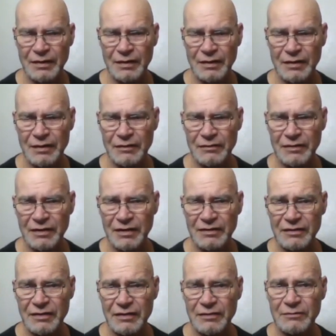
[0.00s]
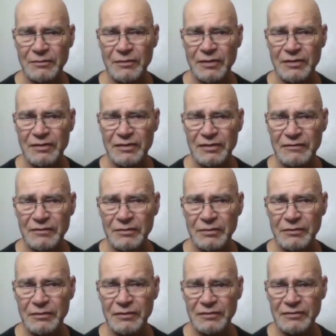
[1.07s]
Alright, in marketing
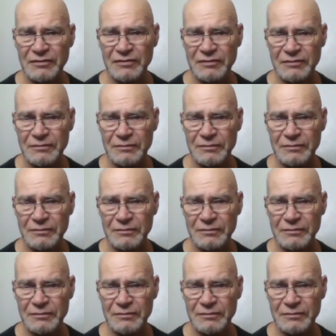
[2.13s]
reports,